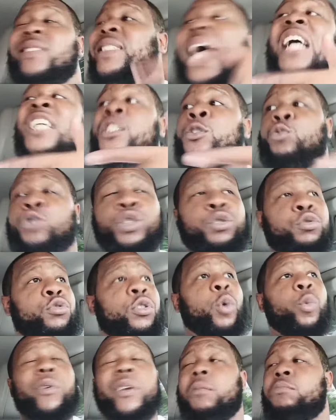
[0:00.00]
That's what you
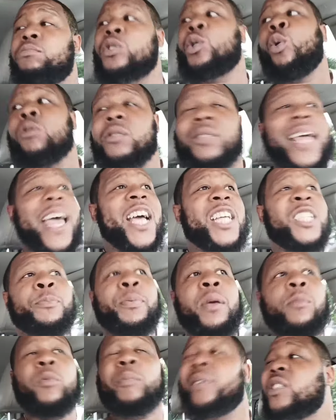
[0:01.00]
do when them DoorDash
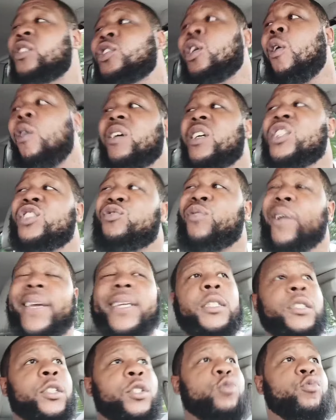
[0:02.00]
people be talking
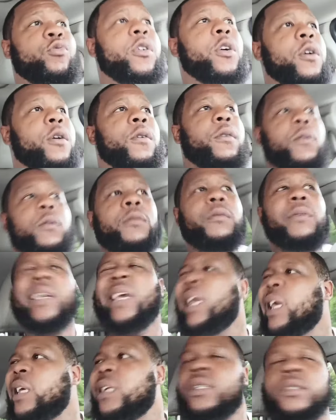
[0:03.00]
crazy. You heard?
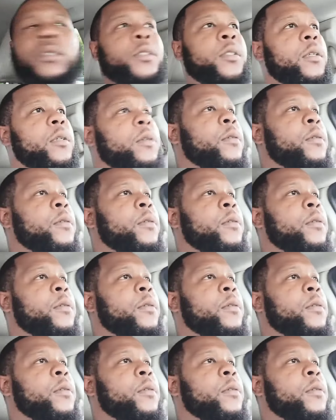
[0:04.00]
Easy.